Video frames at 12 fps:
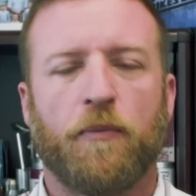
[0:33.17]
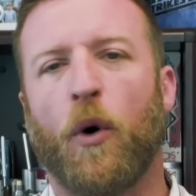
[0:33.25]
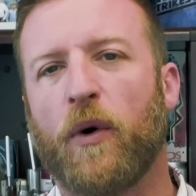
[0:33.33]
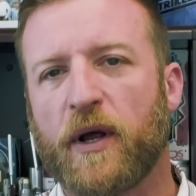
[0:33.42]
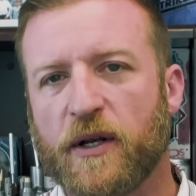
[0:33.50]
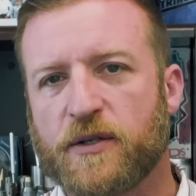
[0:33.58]
but
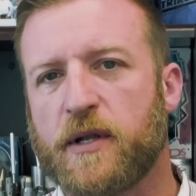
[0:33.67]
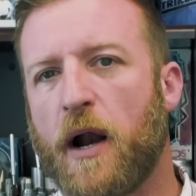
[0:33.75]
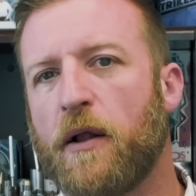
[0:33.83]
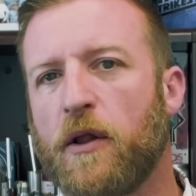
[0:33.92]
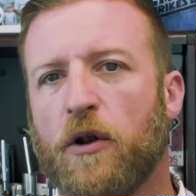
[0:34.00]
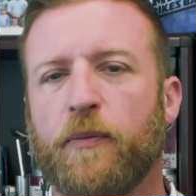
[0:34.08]
we're gonna
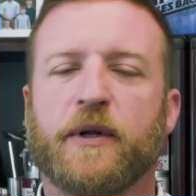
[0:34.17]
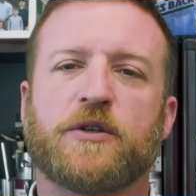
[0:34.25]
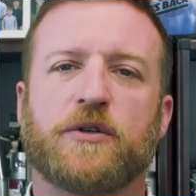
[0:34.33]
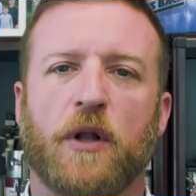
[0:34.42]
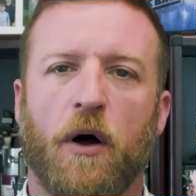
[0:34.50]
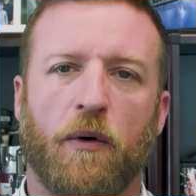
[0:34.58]
start a little bit
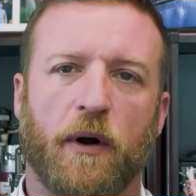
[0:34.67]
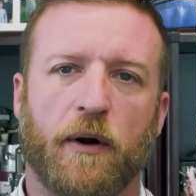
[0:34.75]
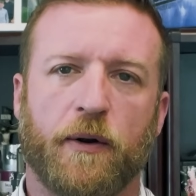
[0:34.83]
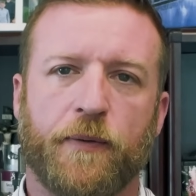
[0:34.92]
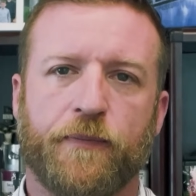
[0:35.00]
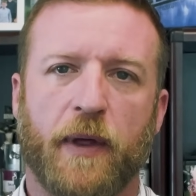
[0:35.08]

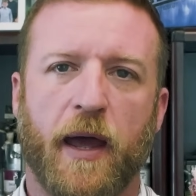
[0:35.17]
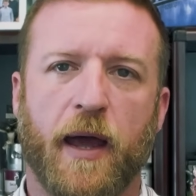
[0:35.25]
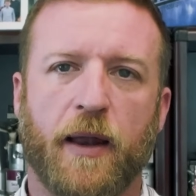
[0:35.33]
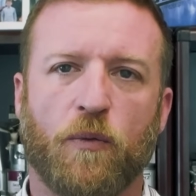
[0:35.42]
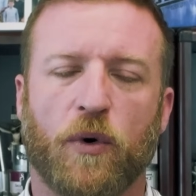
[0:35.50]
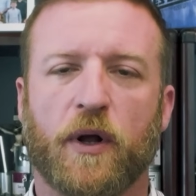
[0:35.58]
slower
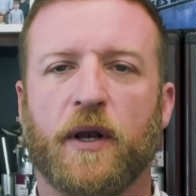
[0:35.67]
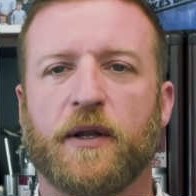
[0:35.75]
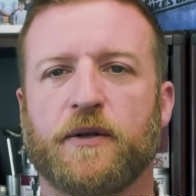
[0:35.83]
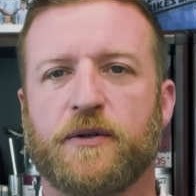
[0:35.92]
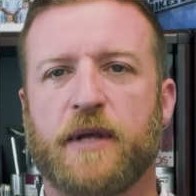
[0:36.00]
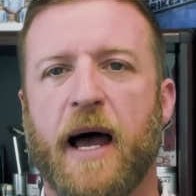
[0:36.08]
and we're
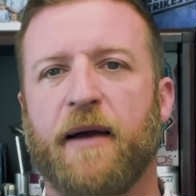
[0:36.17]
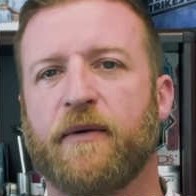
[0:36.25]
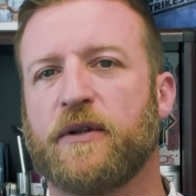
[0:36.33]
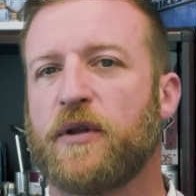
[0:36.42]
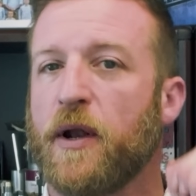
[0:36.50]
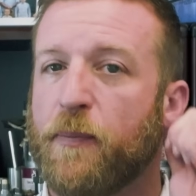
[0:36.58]
gonna dive
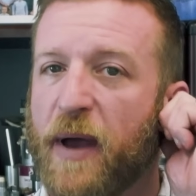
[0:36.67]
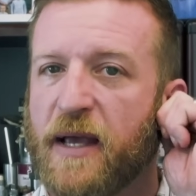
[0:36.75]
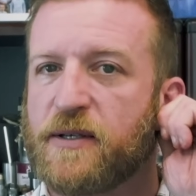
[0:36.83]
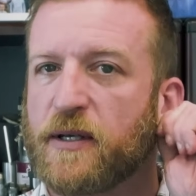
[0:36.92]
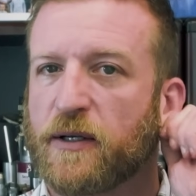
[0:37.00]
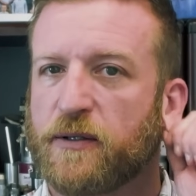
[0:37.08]
into the
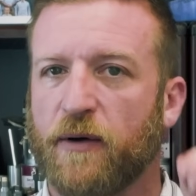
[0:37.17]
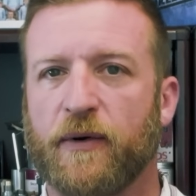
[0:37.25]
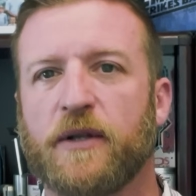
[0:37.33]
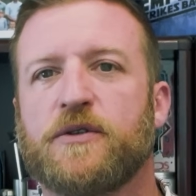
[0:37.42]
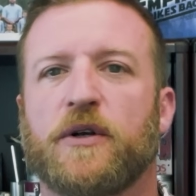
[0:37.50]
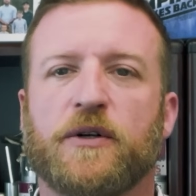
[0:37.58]
basics of
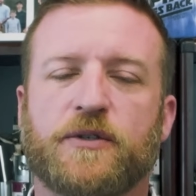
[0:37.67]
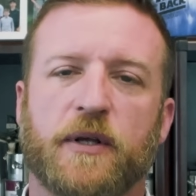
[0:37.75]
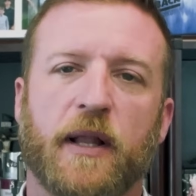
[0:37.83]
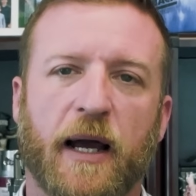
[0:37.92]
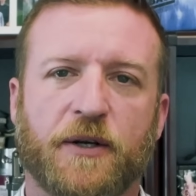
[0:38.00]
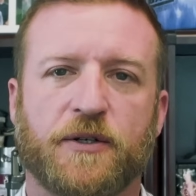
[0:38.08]
insert
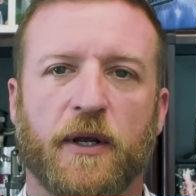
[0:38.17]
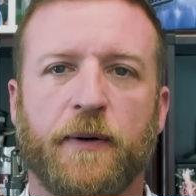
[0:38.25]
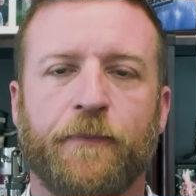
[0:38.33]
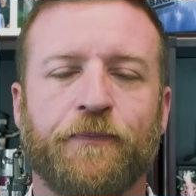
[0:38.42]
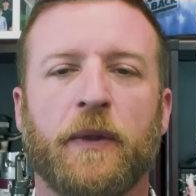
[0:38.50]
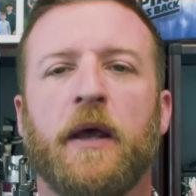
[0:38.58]
selection